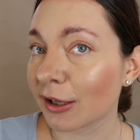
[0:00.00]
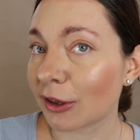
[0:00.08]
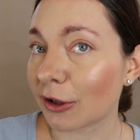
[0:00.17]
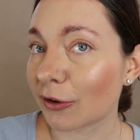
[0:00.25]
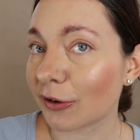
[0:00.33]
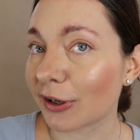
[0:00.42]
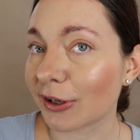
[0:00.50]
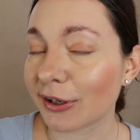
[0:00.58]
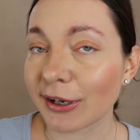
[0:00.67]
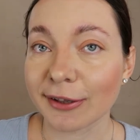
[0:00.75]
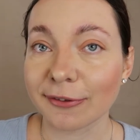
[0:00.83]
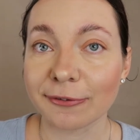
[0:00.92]

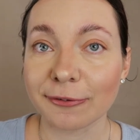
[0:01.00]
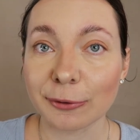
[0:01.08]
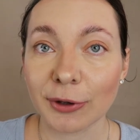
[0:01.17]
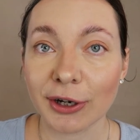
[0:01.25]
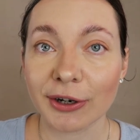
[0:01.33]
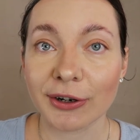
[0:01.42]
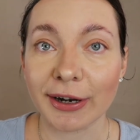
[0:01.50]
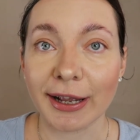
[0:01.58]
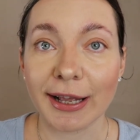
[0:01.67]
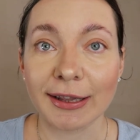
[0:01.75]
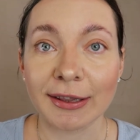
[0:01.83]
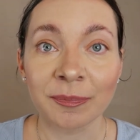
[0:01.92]
longer and fuller,
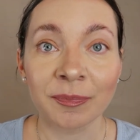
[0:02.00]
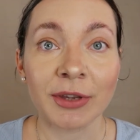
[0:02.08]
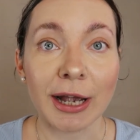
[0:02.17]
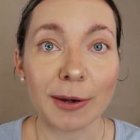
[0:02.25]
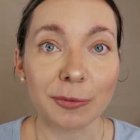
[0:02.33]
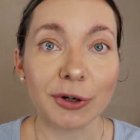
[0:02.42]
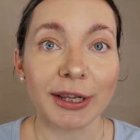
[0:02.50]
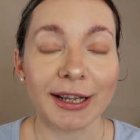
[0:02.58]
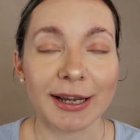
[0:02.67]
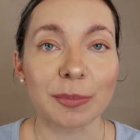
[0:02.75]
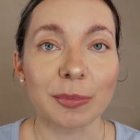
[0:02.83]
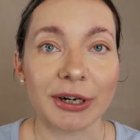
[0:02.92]
and I'm
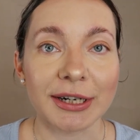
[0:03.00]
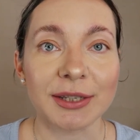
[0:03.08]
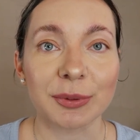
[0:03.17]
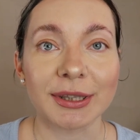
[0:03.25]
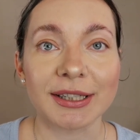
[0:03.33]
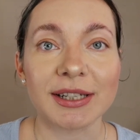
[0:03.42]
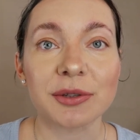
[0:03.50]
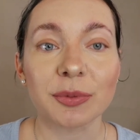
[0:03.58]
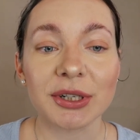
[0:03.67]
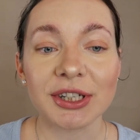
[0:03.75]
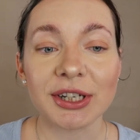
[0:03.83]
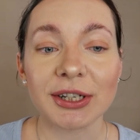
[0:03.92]
really impressed with this
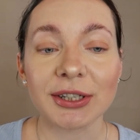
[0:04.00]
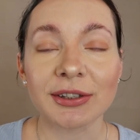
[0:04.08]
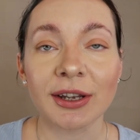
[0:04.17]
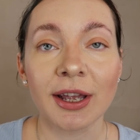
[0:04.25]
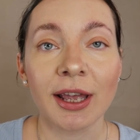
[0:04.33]
result.